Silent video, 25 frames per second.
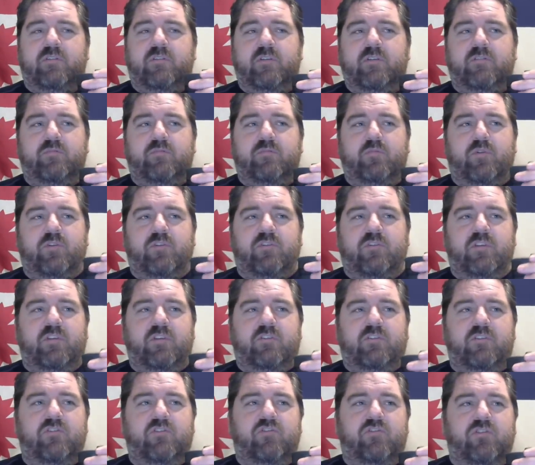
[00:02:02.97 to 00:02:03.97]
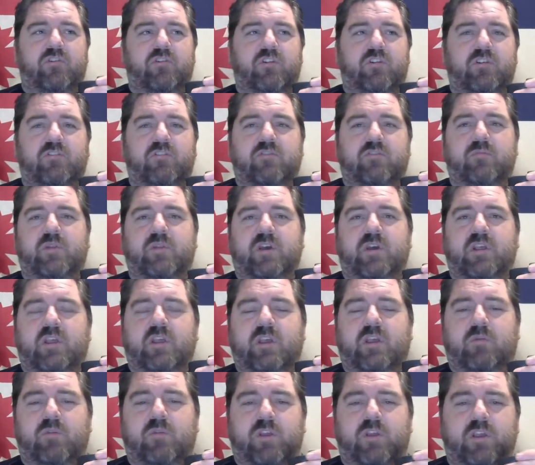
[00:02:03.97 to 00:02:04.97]
it's more citizen journalism, and I
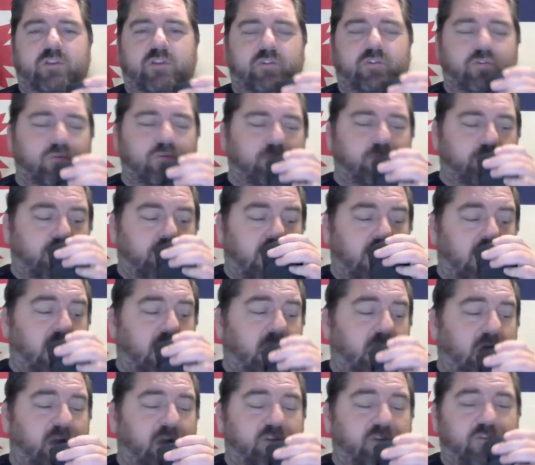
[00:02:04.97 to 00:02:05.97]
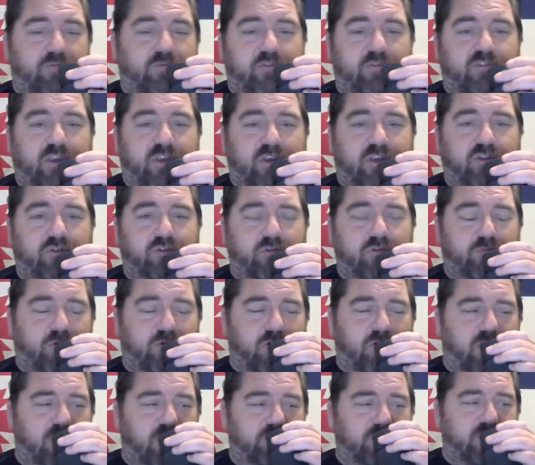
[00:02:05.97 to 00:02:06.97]
like what I do. I just wish I could do it
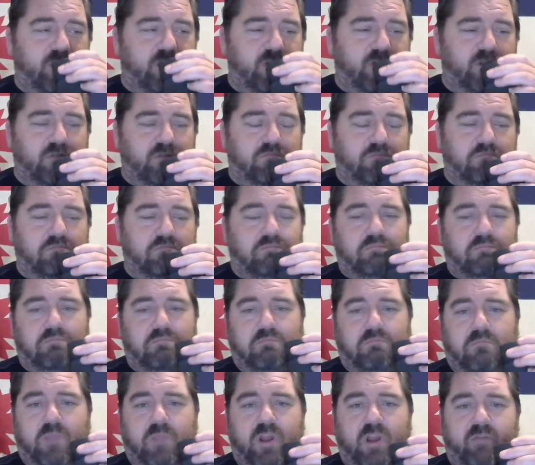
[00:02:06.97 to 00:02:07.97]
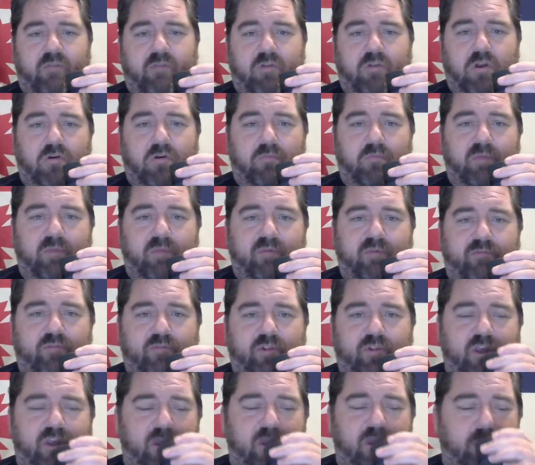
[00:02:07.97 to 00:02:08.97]
more often, and you never know, maybe full
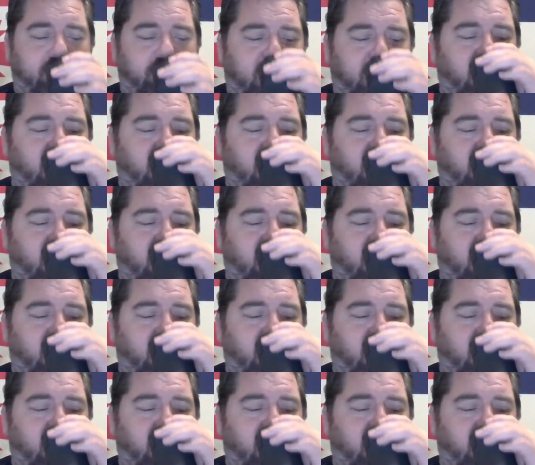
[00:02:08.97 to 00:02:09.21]
time.